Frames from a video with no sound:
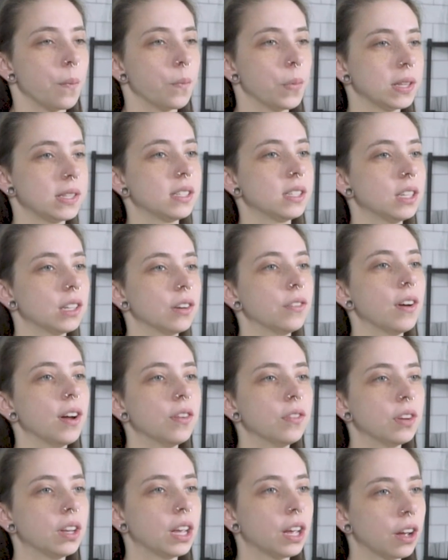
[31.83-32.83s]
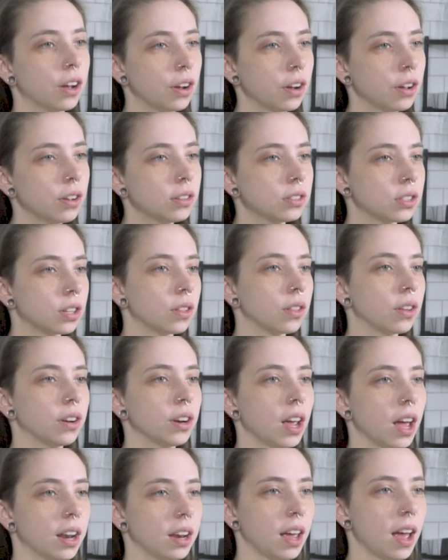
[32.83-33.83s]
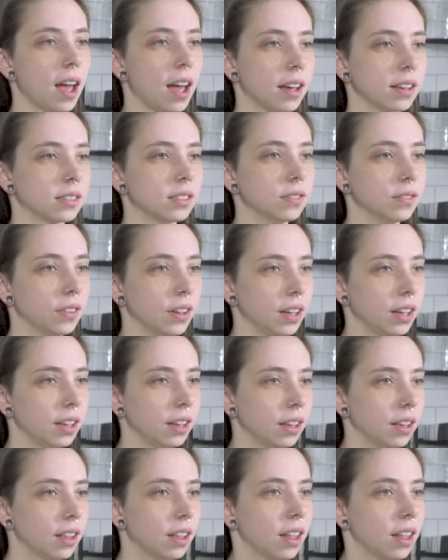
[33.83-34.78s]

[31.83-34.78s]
But stick around here to learn how to activate.